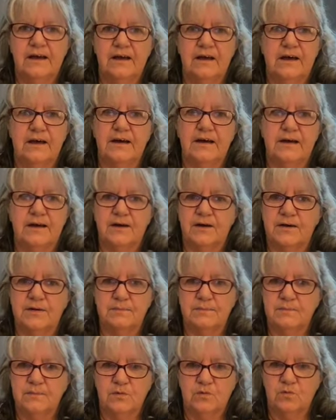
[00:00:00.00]

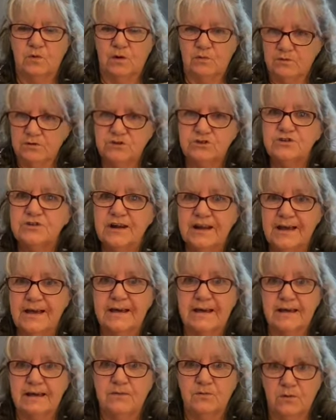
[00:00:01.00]
Um, what would you
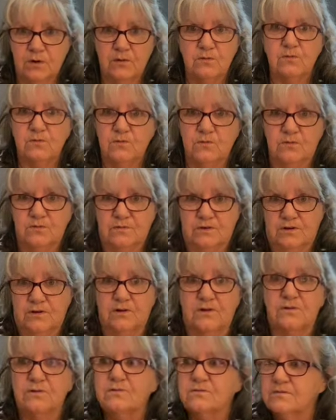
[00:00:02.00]
like? What you
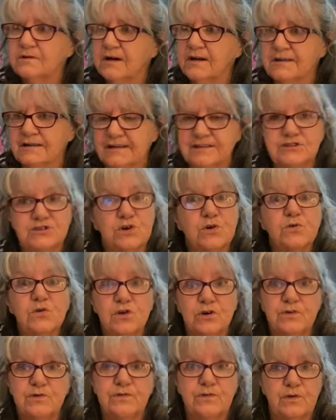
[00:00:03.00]
know?" Let's go
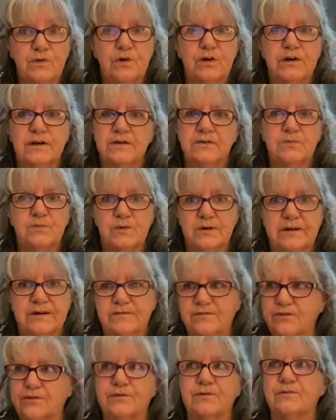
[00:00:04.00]
look for it,
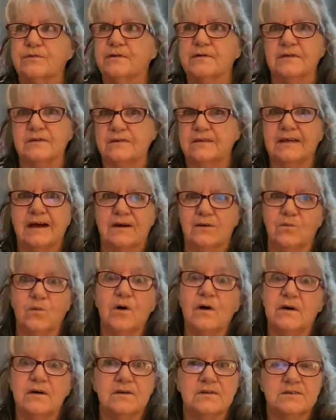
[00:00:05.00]
whatever that
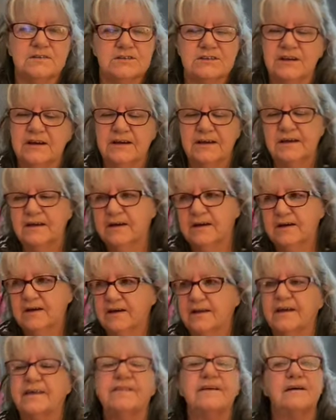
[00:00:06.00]
was.
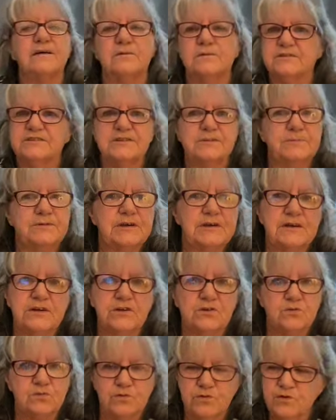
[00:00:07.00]
And I thought it was something in
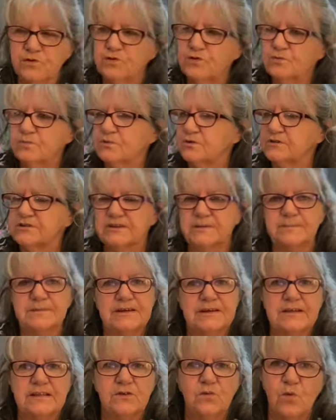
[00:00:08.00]
her room or
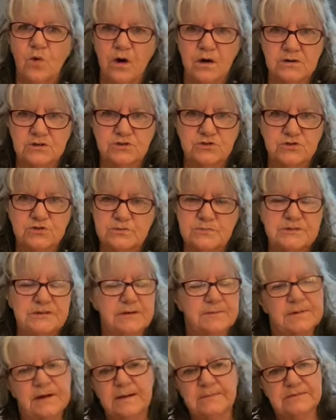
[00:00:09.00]
something in the washroom,
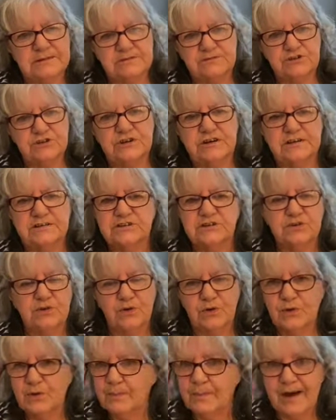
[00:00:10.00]
sometimes if she has to go
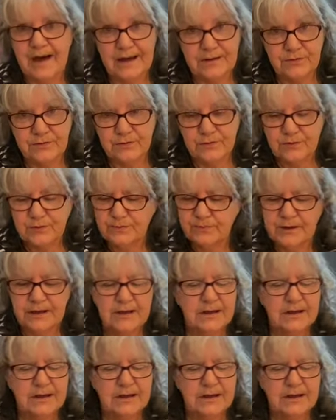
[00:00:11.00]
to the bathroom.